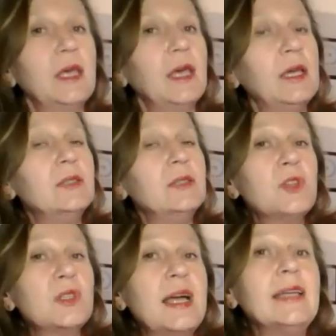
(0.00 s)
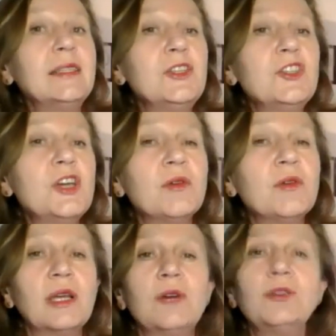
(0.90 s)
and society in
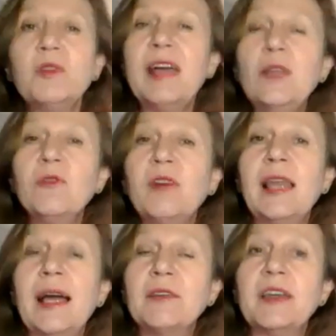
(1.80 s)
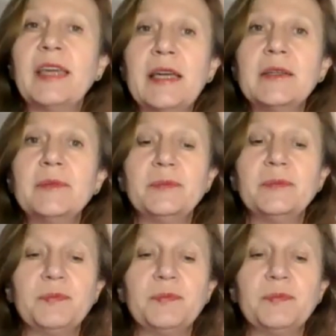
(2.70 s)
general? How do we value life again?